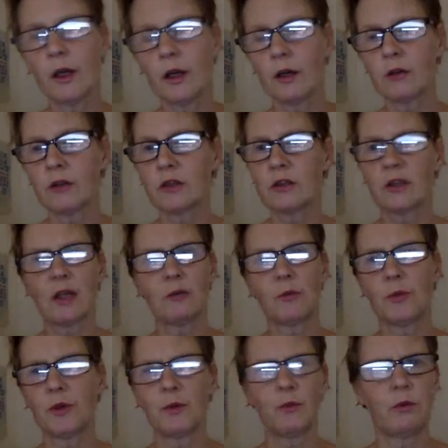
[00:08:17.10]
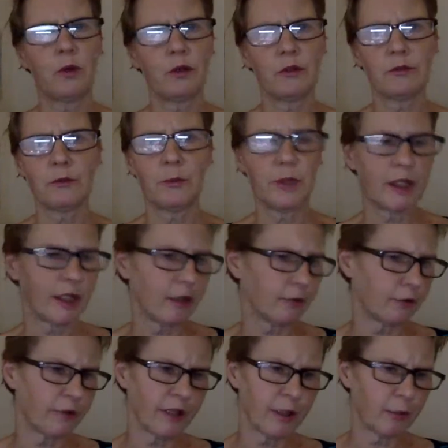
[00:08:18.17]
Okay, so that would be a wonderful weekend
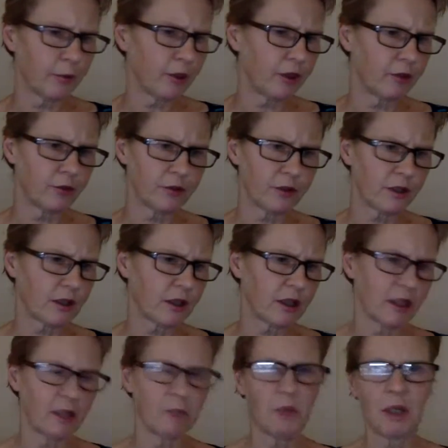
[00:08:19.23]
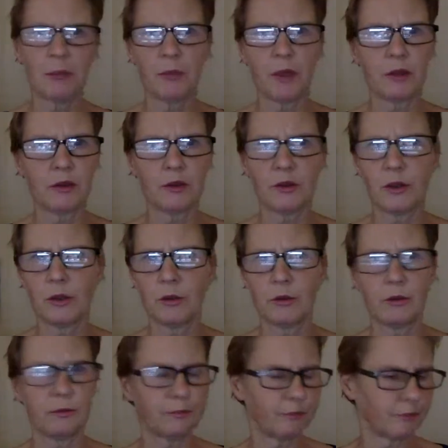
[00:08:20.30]
for anyone interested in mind, body,
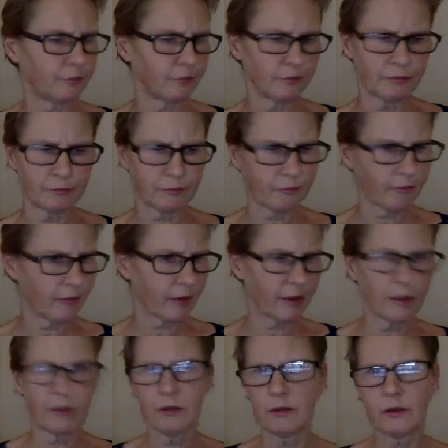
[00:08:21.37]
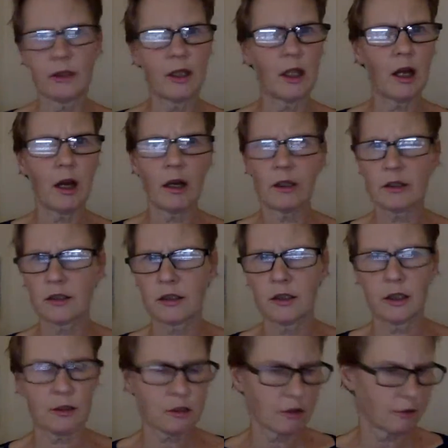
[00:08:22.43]
soul. Lots and
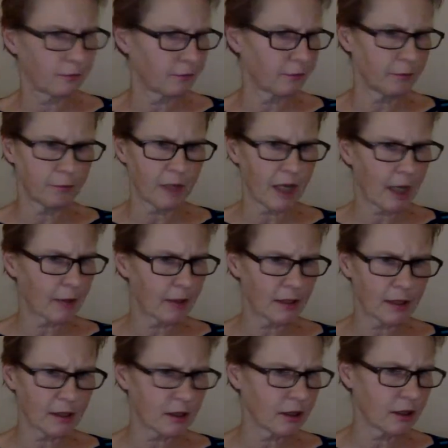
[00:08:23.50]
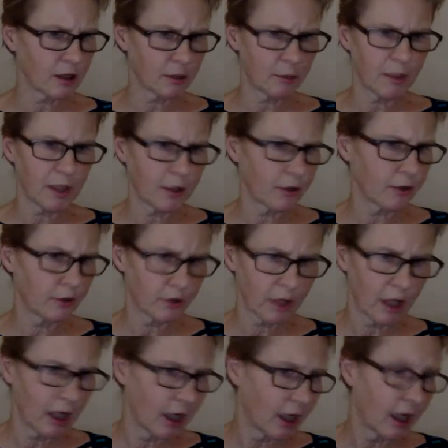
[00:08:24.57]
lots of excellent speakers,
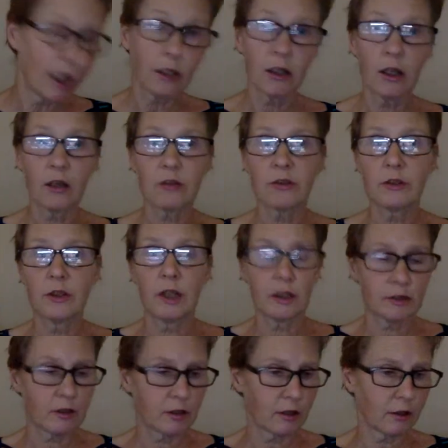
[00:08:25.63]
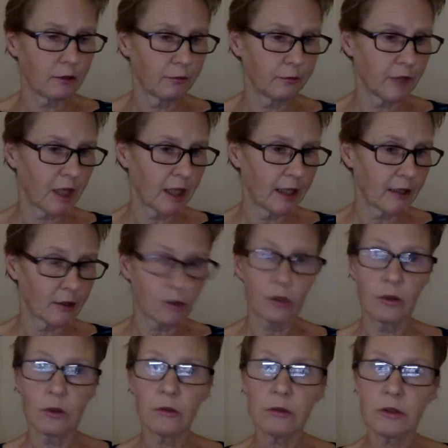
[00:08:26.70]
lots of
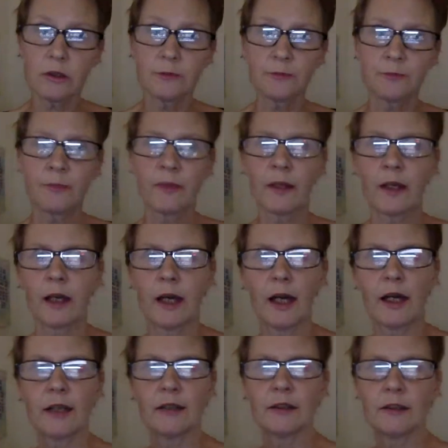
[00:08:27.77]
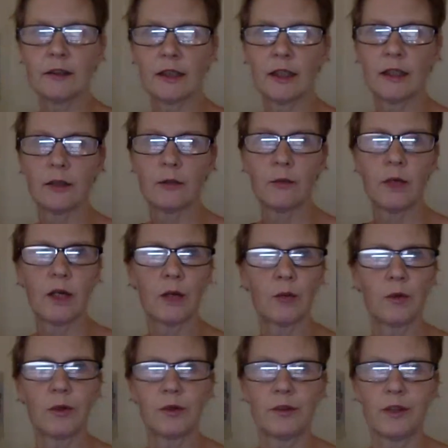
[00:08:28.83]
stalls, and well
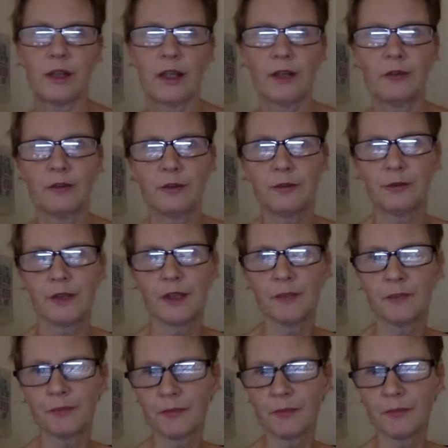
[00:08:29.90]
worth the entry fee.